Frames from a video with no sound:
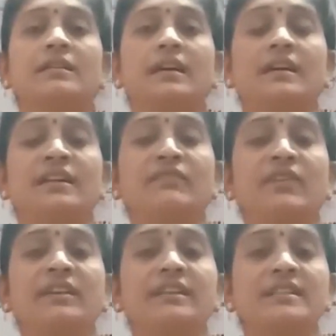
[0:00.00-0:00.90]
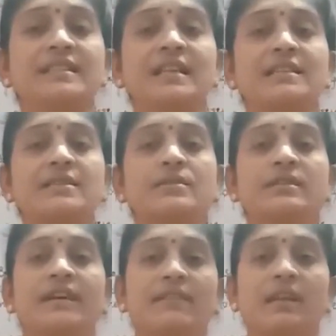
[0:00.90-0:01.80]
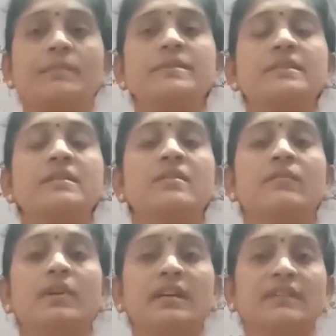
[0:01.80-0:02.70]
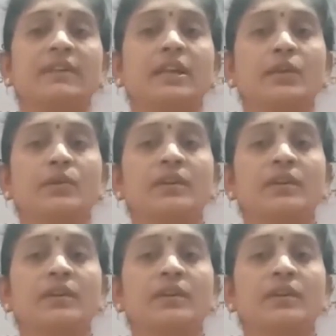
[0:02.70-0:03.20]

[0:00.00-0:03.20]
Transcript: the infected cells develops, what it will do?